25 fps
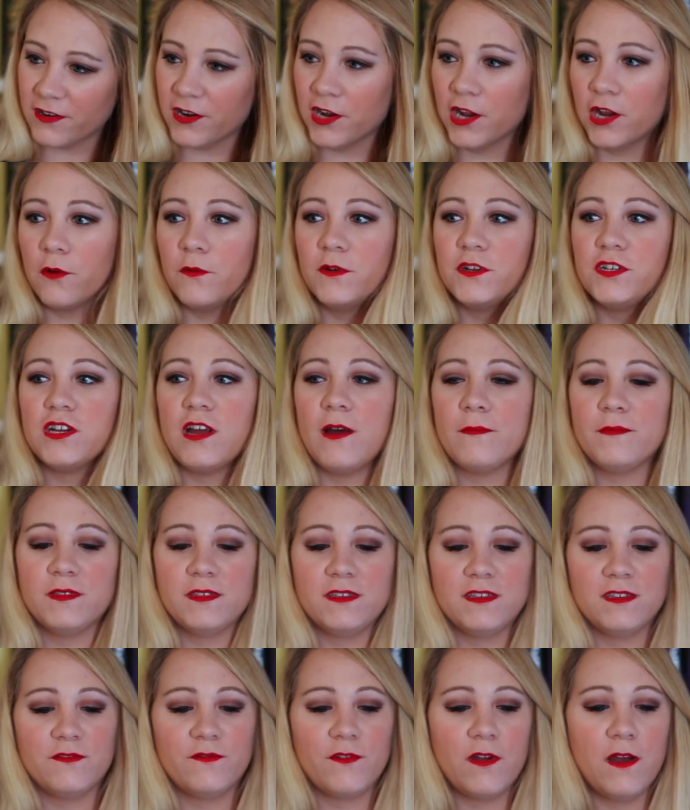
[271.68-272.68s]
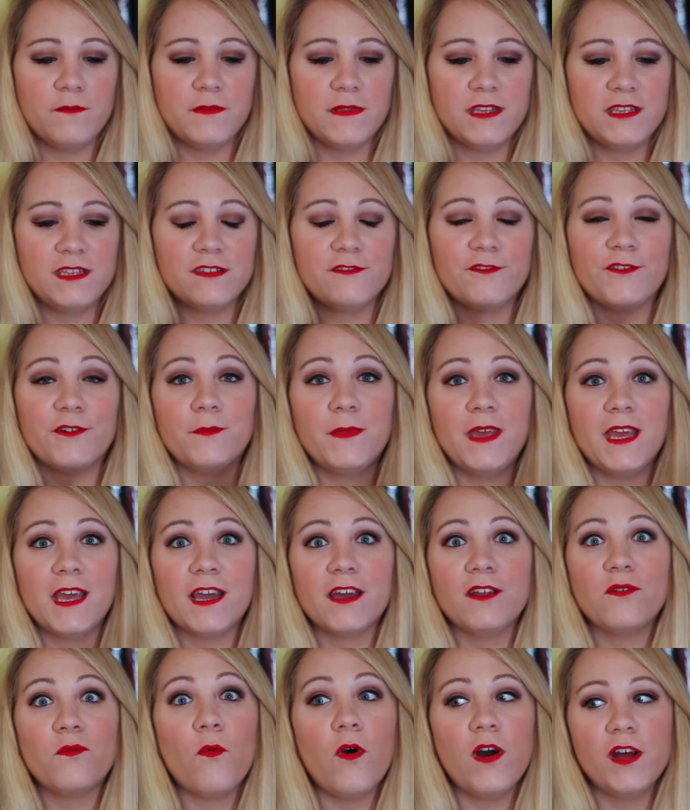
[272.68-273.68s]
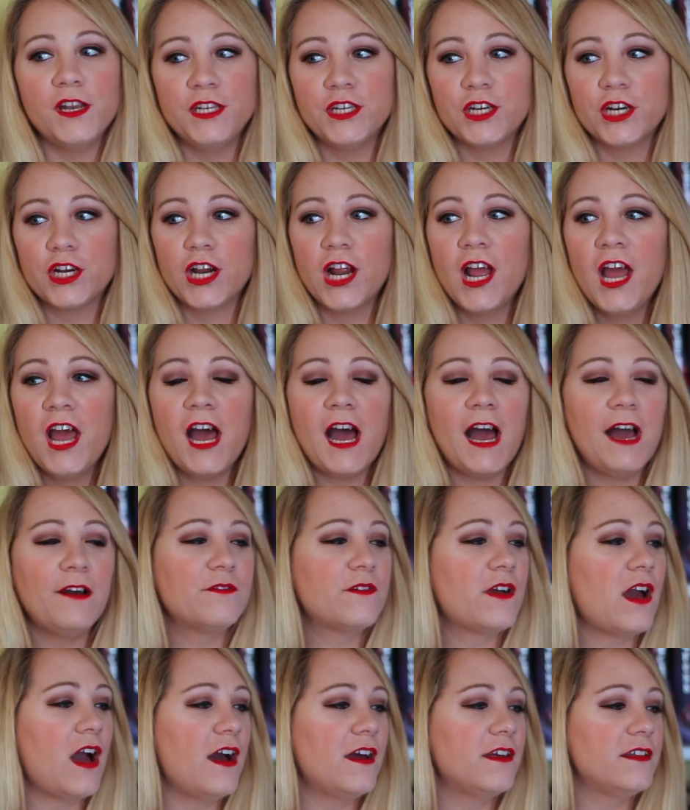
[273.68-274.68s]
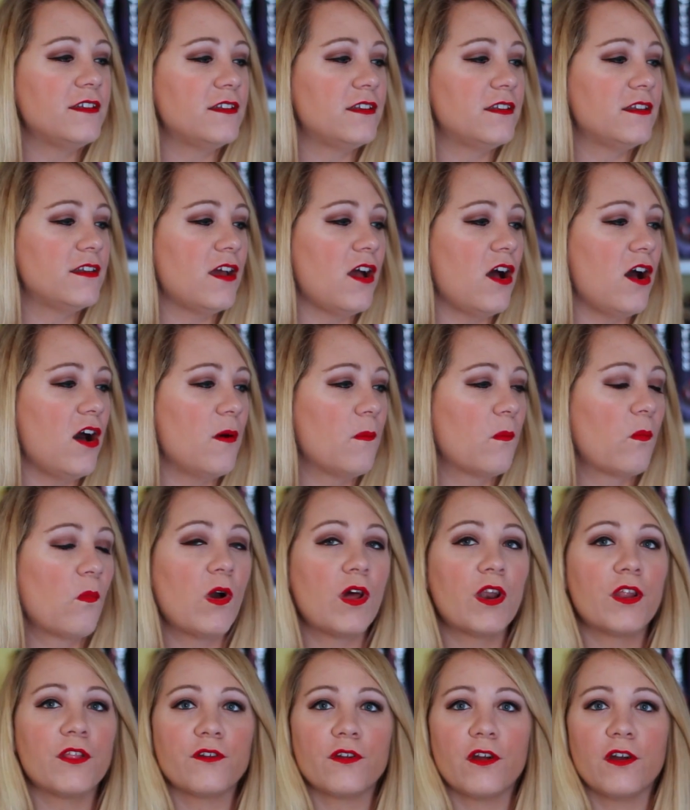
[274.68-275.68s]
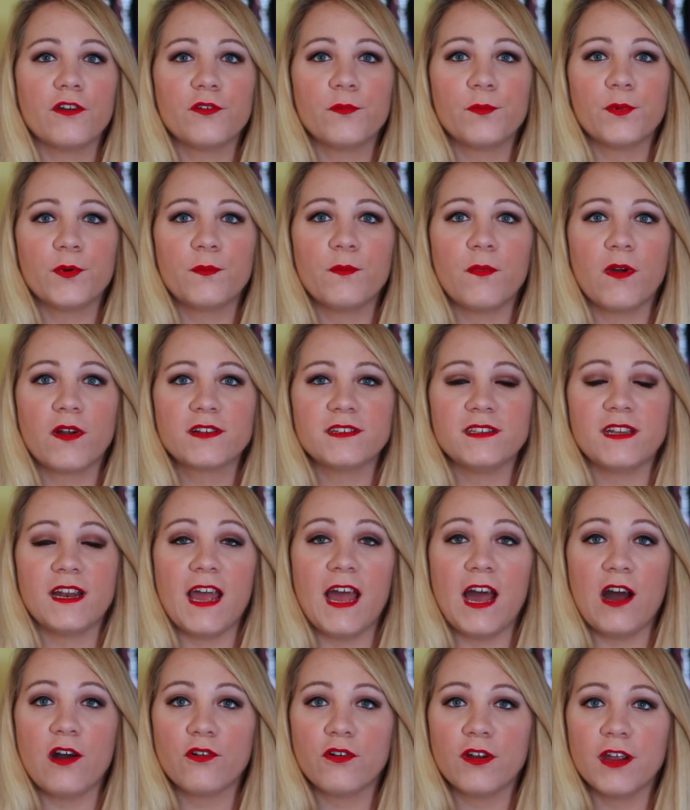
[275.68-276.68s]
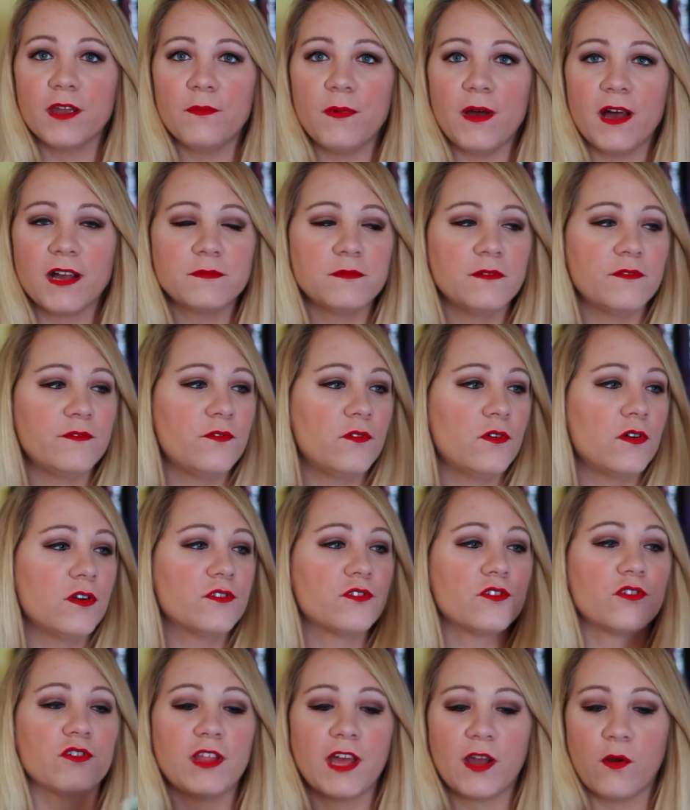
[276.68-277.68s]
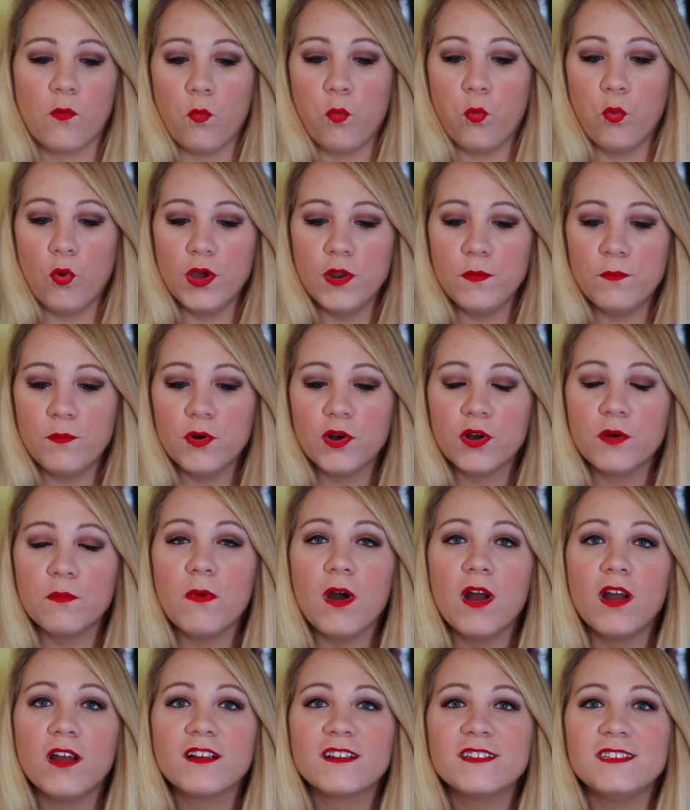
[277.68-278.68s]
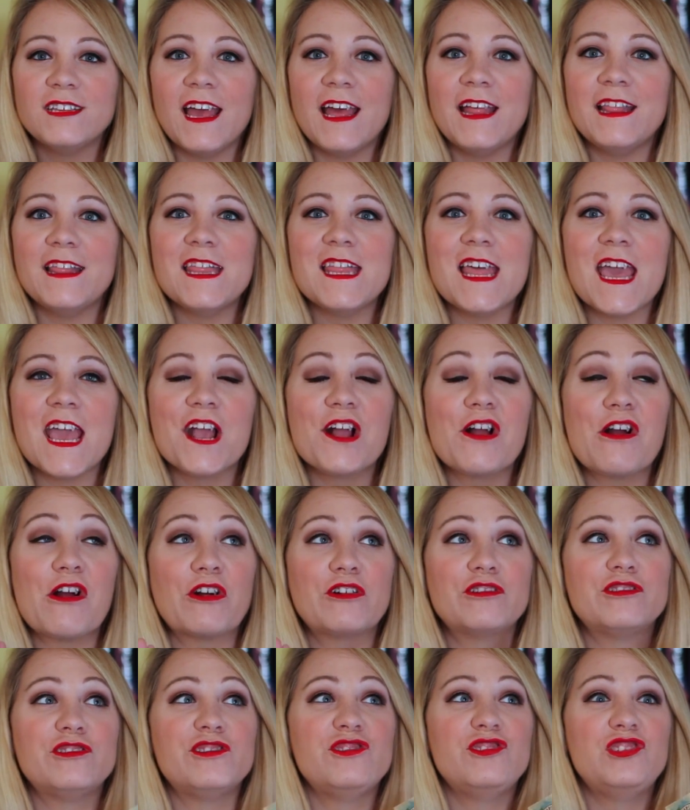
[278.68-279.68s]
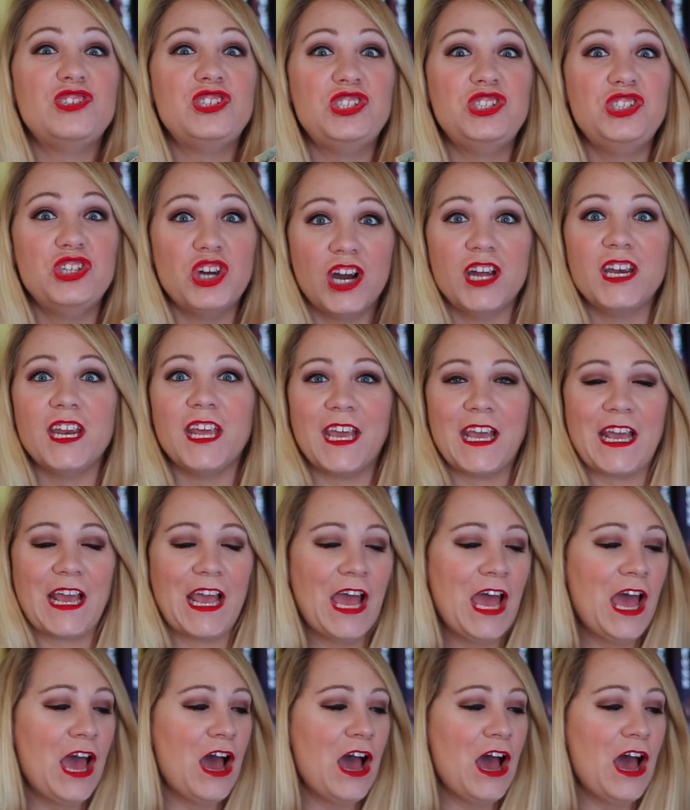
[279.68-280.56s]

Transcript: I already know what shop this is from. This is from Ink and Wonder. I've gotten one of their other bookmarks in an Alcrate box before. They're like wood bookmarks, and they are stunning.